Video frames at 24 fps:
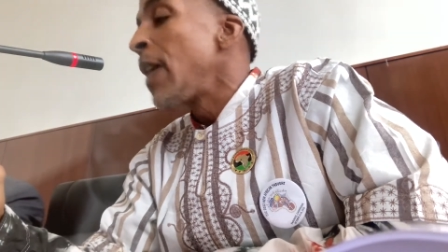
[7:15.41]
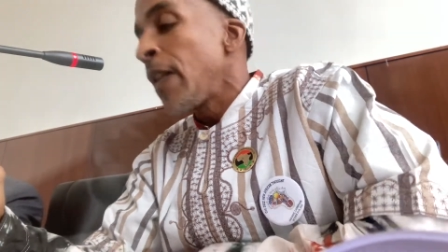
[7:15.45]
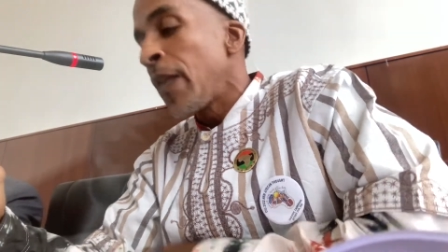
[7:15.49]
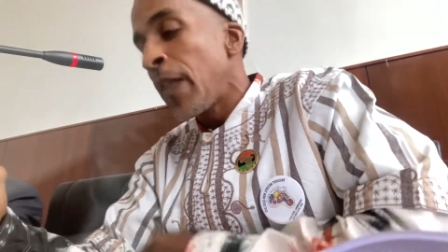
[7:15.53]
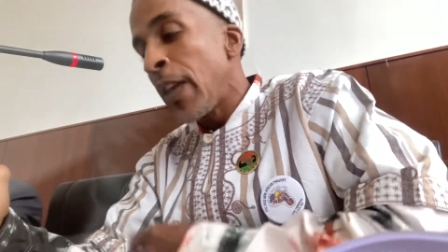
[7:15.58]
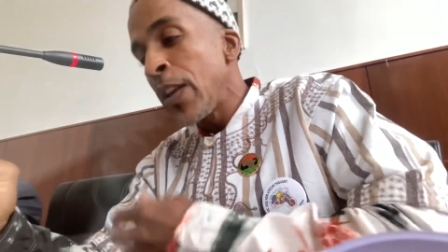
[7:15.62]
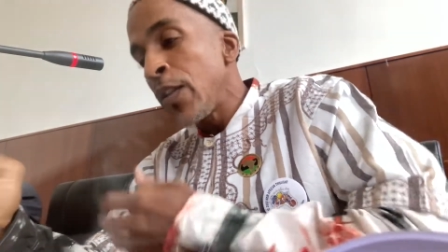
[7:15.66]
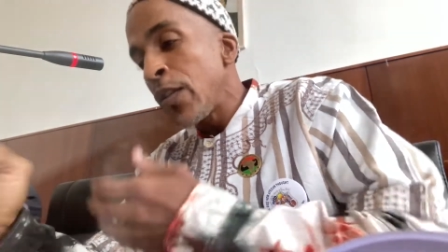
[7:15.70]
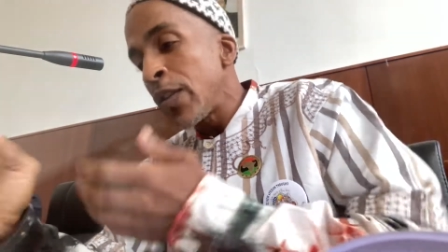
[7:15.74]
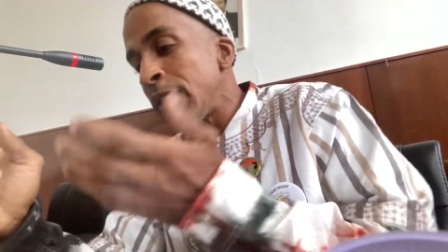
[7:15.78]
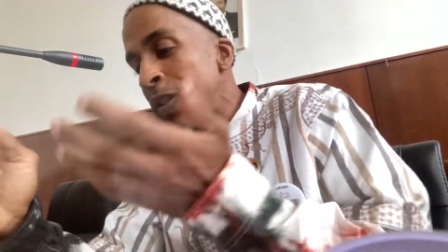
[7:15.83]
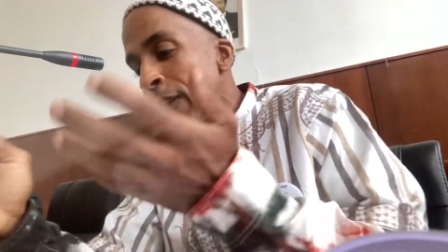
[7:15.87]

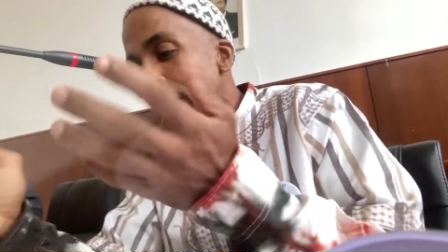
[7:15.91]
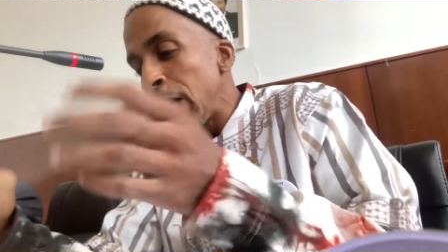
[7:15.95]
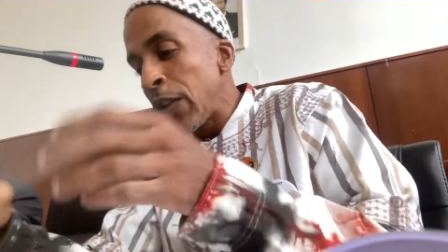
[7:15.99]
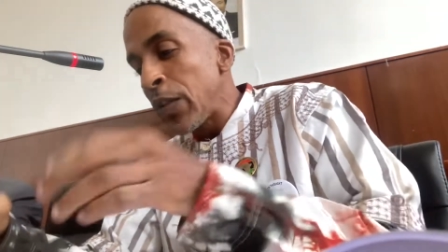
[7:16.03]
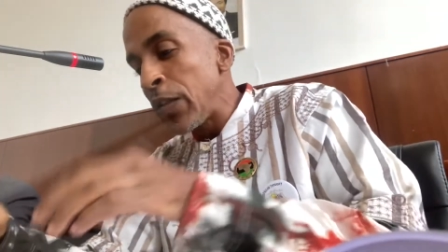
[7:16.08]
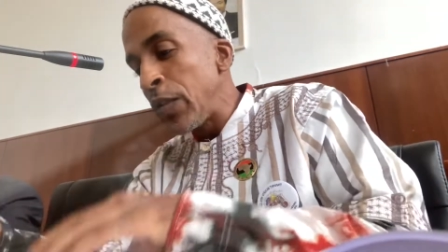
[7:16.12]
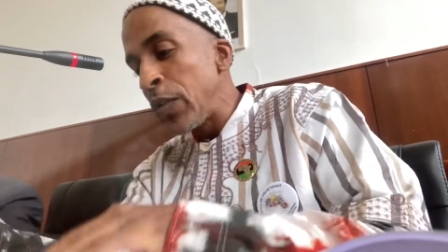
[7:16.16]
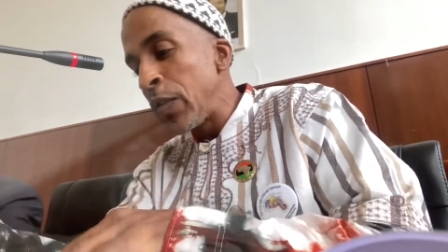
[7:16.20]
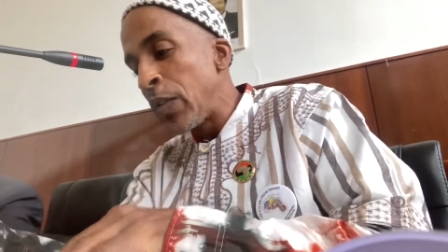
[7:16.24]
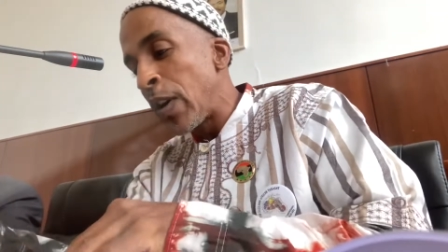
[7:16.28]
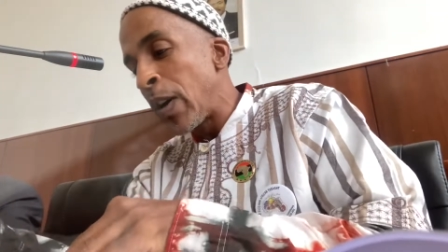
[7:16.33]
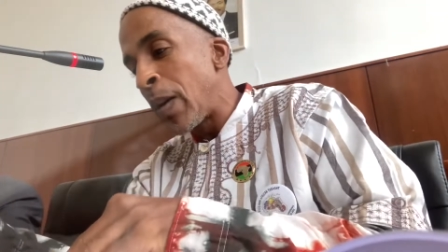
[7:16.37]
They could tell
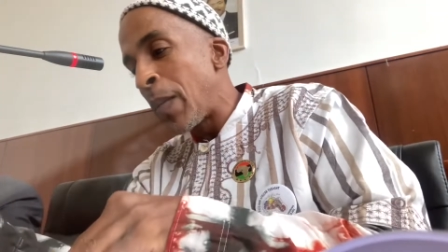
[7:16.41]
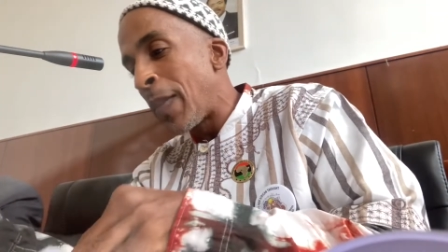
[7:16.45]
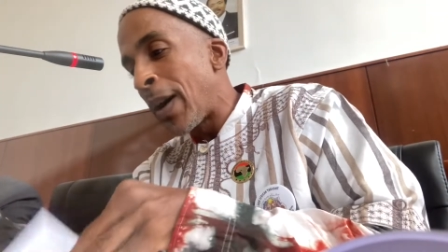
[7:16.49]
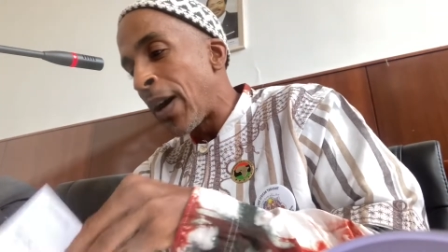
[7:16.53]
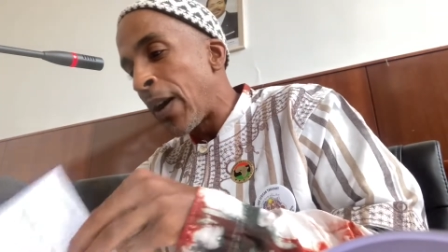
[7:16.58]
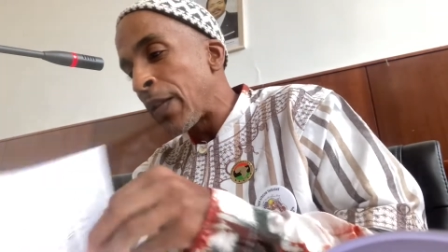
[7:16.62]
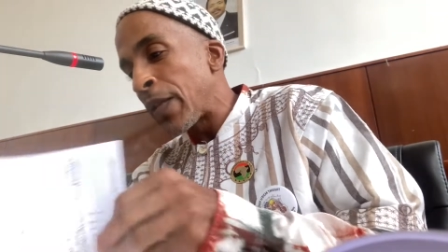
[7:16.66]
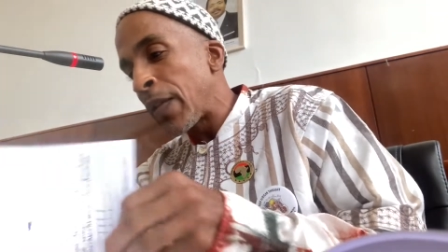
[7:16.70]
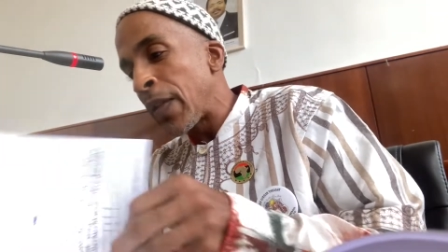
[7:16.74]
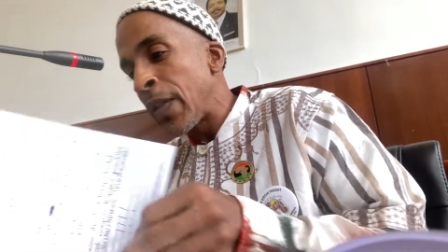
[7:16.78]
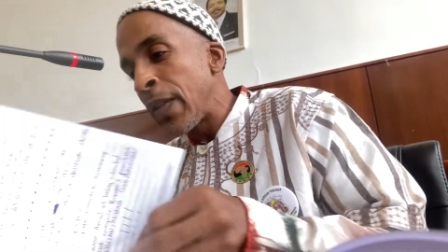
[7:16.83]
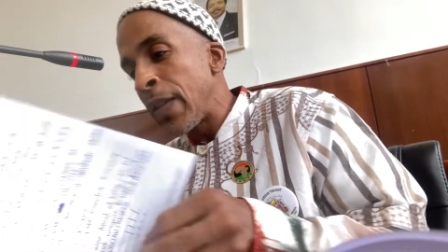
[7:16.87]
you
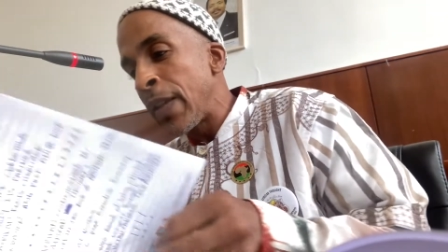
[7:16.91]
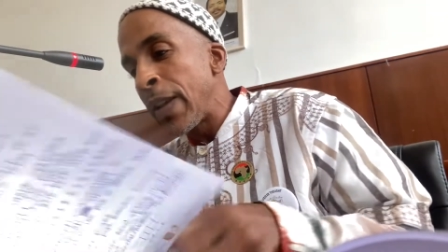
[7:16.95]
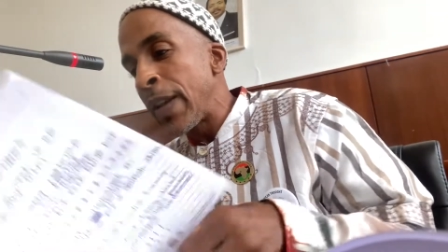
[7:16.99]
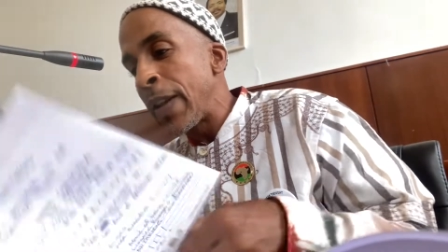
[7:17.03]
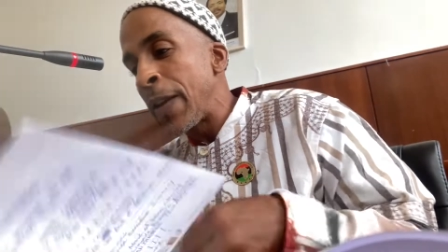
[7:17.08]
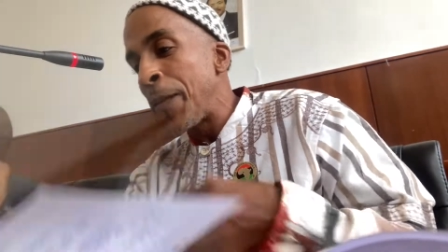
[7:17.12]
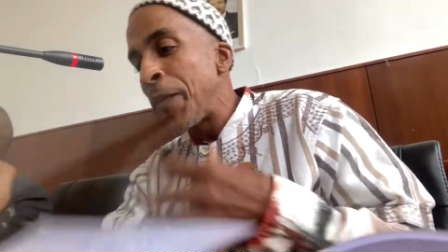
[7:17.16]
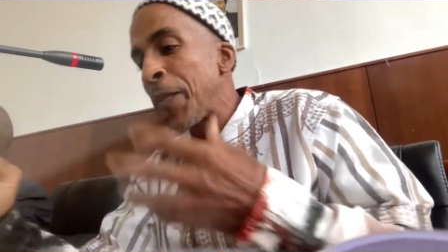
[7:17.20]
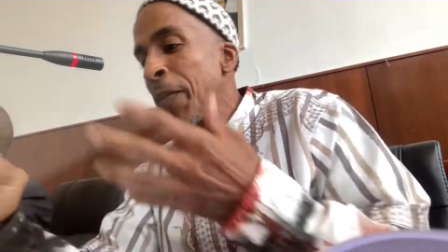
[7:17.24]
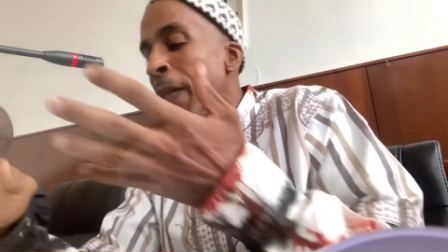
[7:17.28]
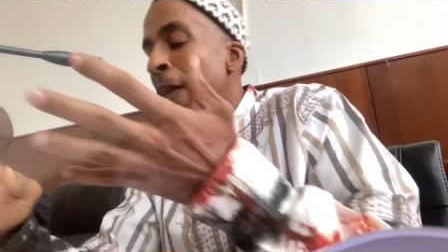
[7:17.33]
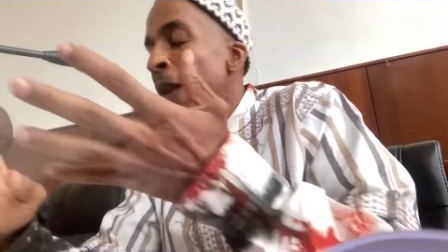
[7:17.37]
about the,